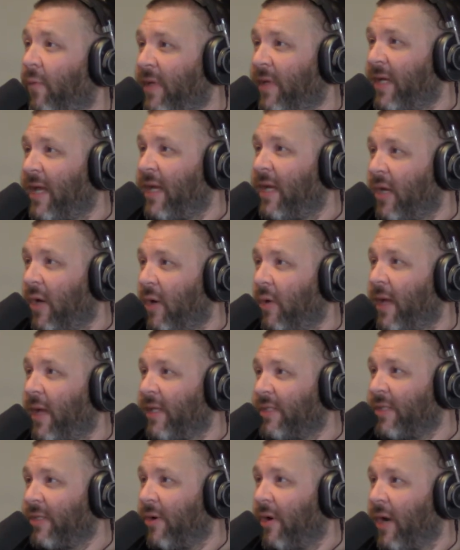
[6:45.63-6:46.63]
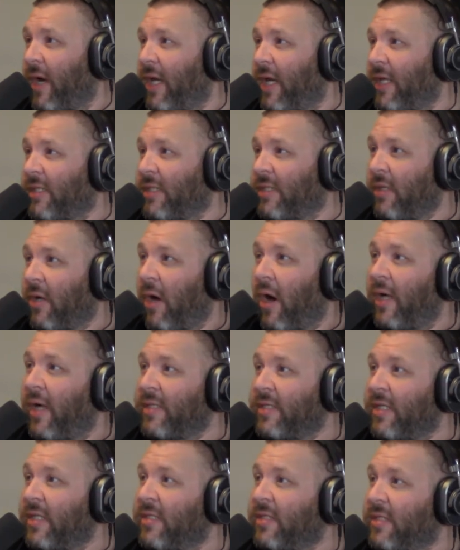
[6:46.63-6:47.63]
We tend to go against the grain. It
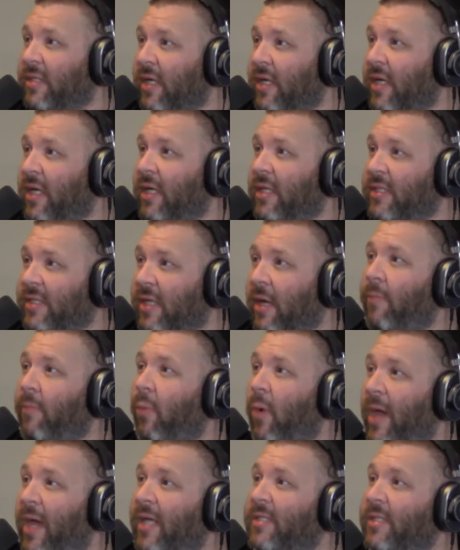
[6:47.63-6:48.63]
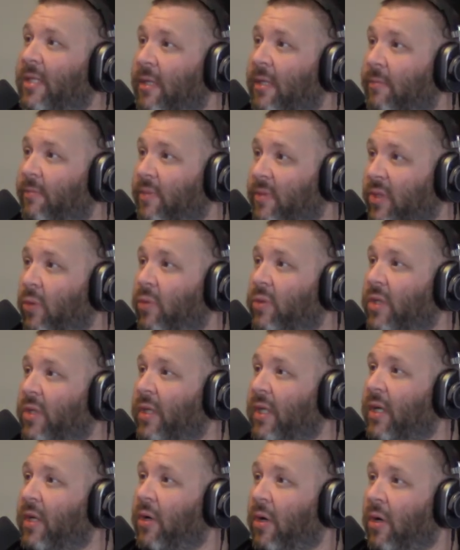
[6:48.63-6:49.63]
costs us in some ways, and
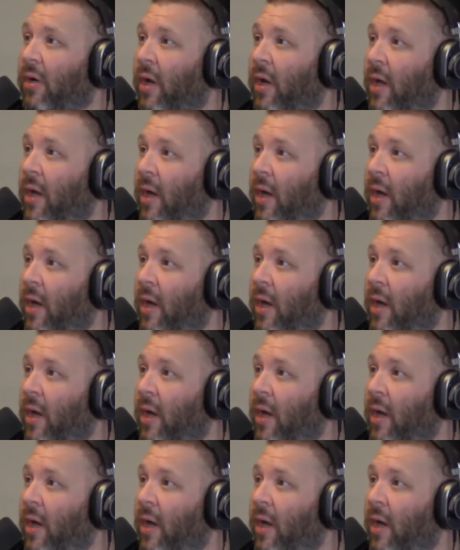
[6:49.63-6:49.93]
socially or